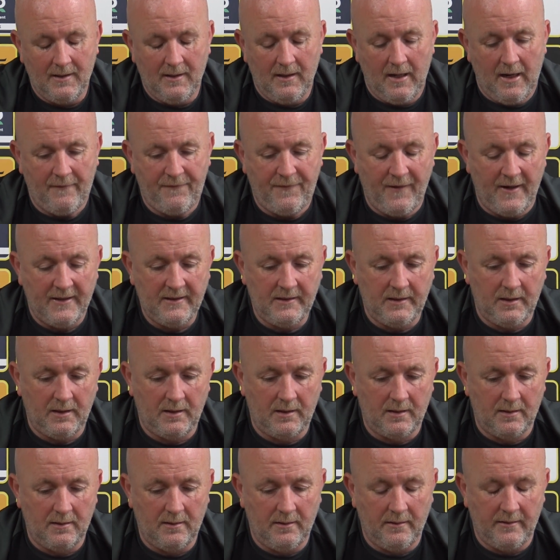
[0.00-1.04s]
I think
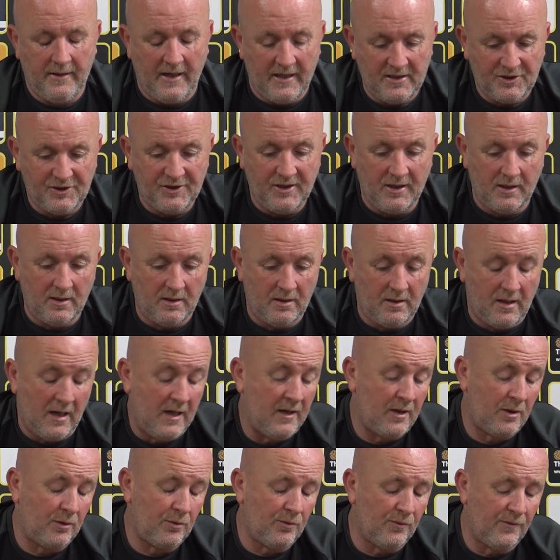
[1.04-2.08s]
this year,
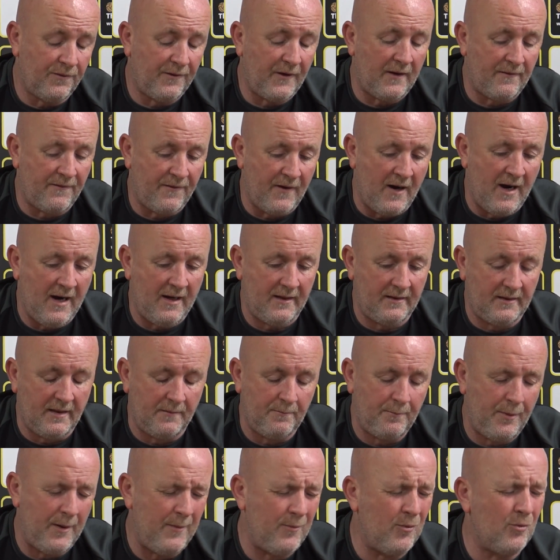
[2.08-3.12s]
and I know for a fact,
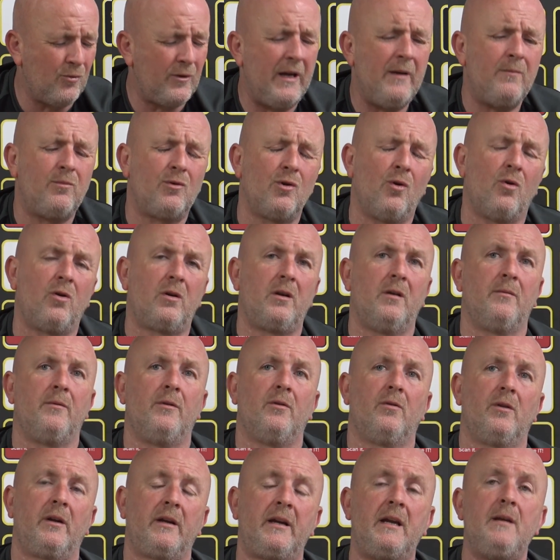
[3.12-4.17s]
and people keep talking
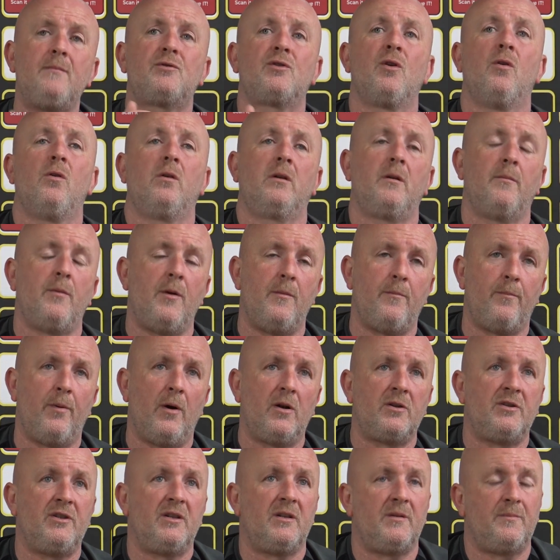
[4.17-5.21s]
about, he keeps talking about
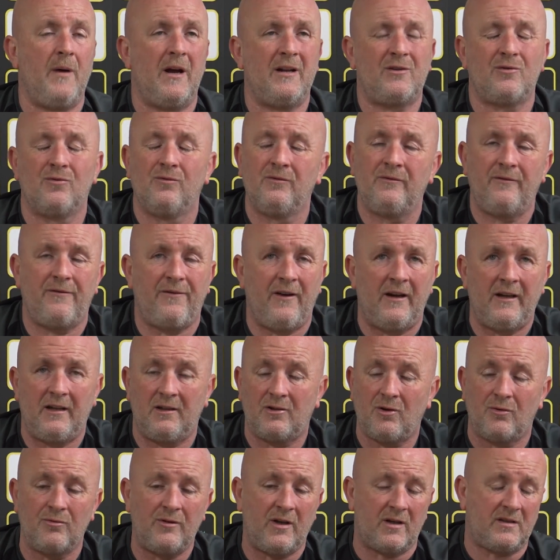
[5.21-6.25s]
budgets, but I don't think
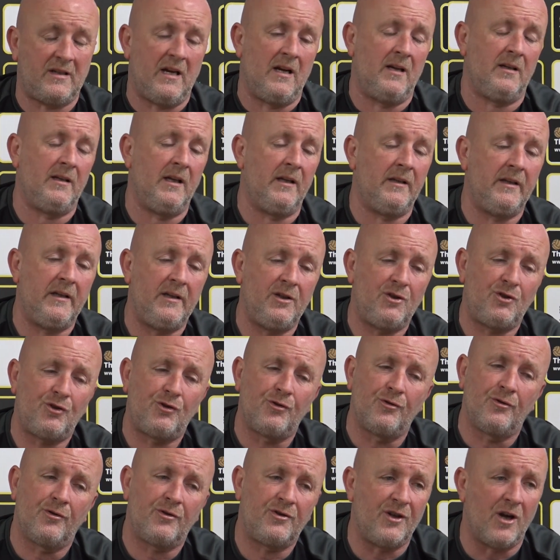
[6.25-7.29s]
until you're sitting in these
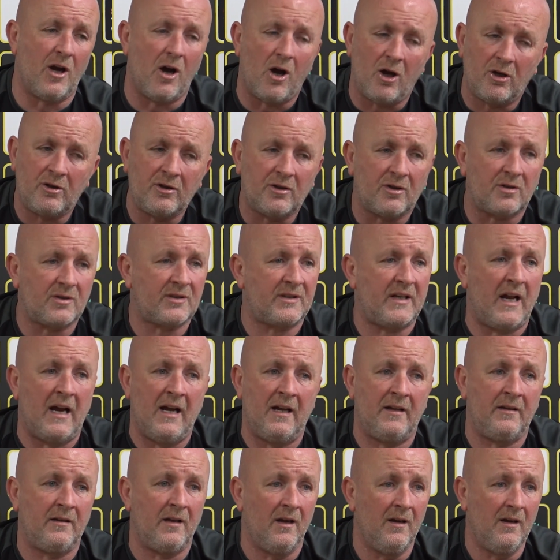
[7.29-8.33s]
shoes you
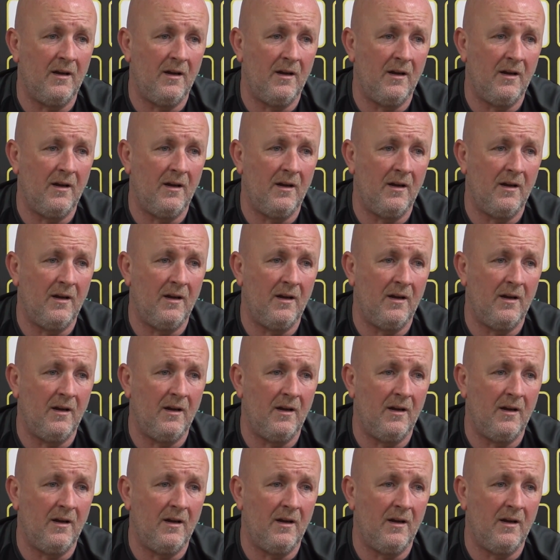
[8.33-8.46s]
understand